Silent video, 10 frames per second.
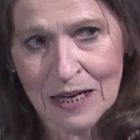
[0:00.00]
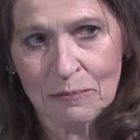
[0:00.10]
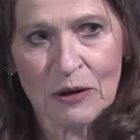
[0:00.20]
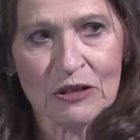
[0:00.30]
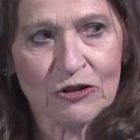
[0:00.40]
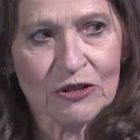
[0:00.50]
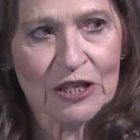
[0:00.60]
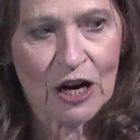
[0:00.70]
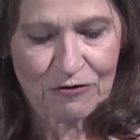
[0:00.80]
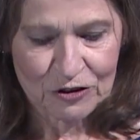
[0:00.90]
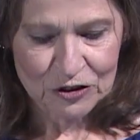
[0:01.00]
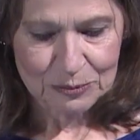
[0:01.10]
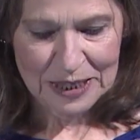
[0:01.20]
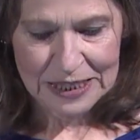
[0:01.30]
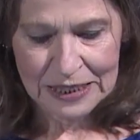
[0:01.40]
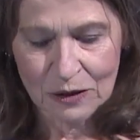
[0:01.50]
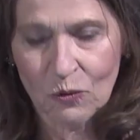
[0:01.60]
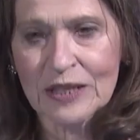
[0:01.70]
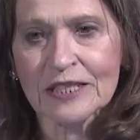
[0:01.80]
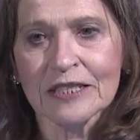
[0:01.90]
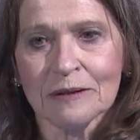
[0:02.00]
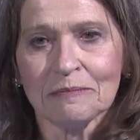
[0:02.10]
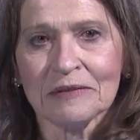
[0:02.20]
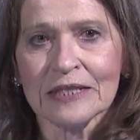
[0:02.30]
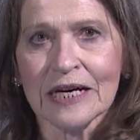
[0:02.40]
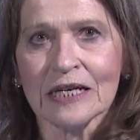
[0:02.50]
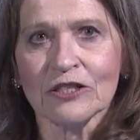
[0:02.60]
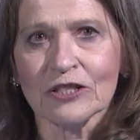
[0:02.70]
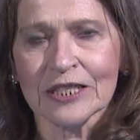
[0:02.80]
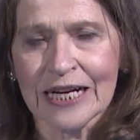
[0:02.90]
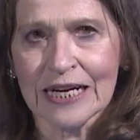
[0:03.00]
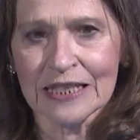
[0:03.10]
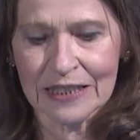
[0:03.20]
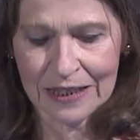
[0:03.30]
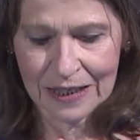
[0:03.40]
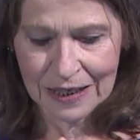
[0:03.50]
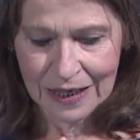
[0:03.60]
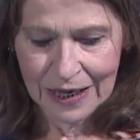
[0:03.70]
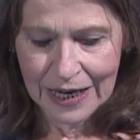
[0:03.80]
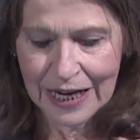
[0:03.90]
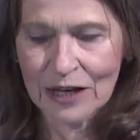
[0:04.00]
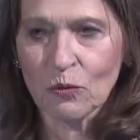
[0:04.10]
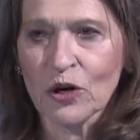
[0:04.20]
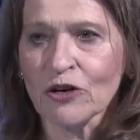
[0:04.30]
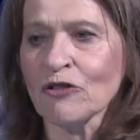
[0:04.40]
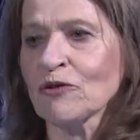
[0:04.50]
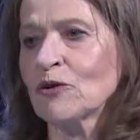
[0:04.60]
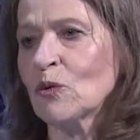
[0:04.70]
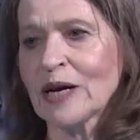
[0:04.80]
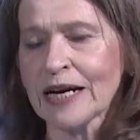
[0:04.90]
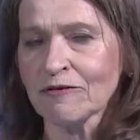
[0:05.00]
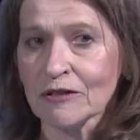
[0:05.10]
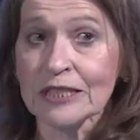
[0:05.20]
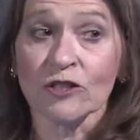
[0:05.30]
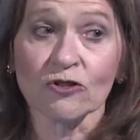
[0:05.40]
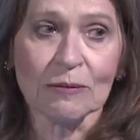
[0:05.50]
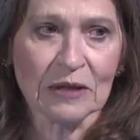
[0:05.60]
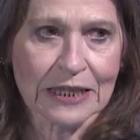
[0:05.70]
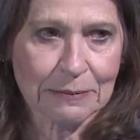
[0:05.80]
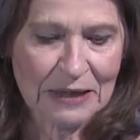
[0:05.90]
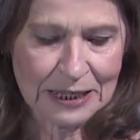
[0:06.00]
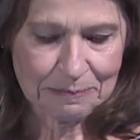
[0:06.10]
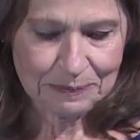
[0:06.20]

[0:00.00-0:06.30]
Poetry offers me wisdom to understand and work through whatever is troubling me.